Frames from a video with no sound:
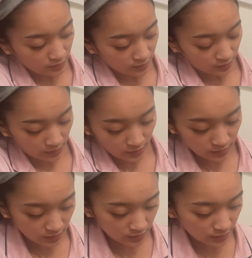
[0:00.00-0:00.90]
And then hand
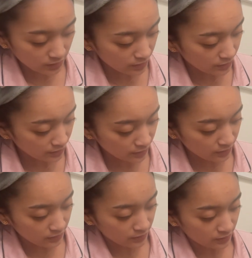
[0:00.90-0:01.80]

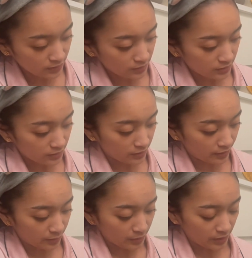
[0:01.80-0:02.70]
sanitizer,
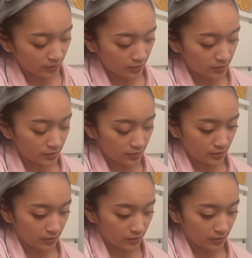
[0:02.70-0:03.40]
AirPods.